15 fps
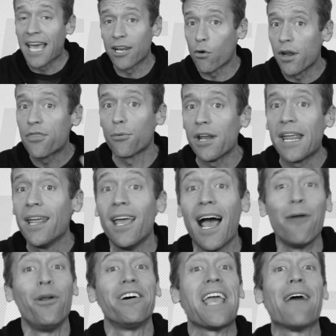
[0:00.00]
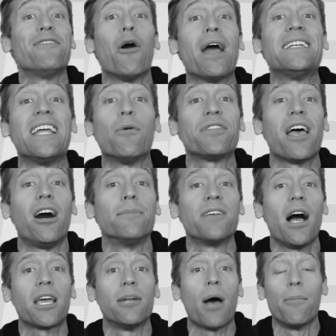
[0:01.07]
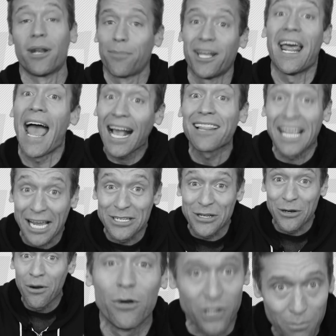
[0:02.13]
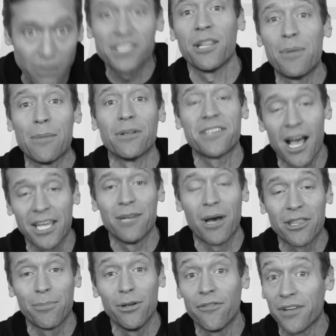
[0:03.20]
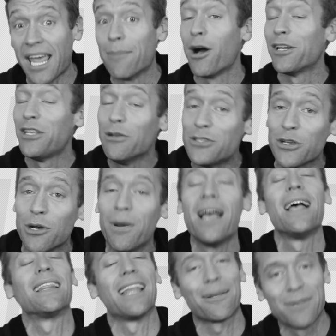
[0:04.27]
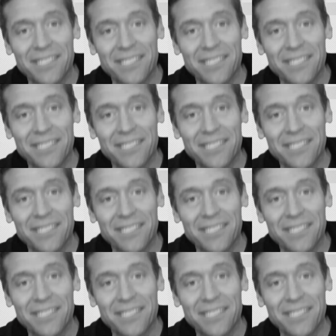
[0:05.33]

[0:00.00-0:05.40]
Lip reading: Category three, I really have no idea what the hell I'm talking about, but I'm gonna act like I do, which are most of the people talking about the beautiful game on YouTube, like